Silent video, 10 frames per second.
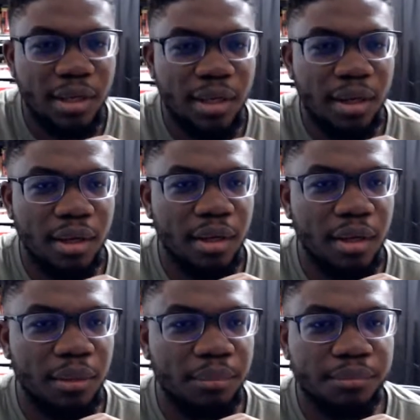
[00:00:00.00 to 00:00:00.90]

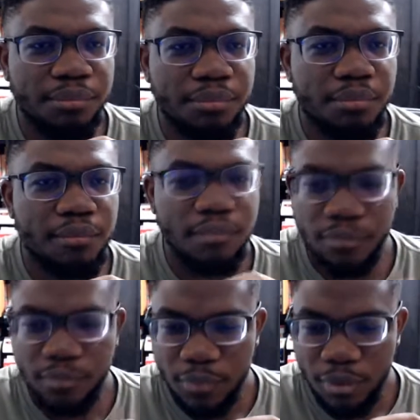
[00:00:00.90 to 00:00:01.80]
So
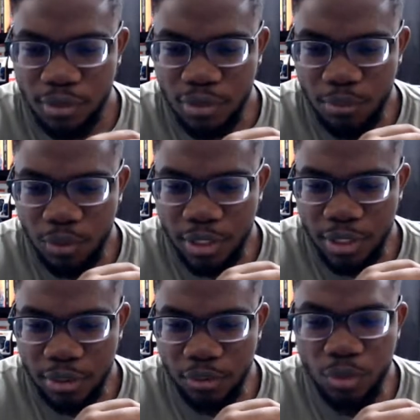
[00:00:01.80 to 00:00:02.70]
I'm looking
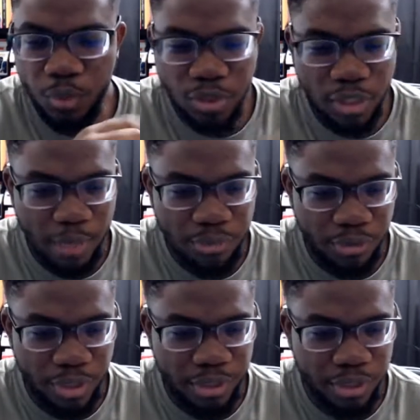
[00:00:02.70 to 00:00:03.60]
at the window capture
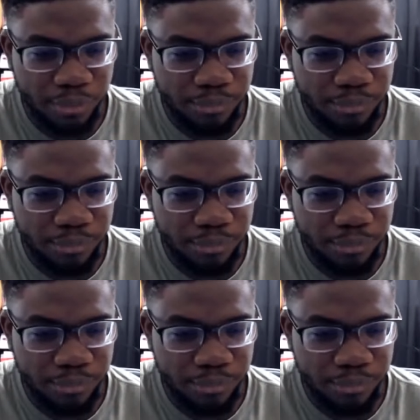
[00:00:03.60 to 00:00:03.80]
right now.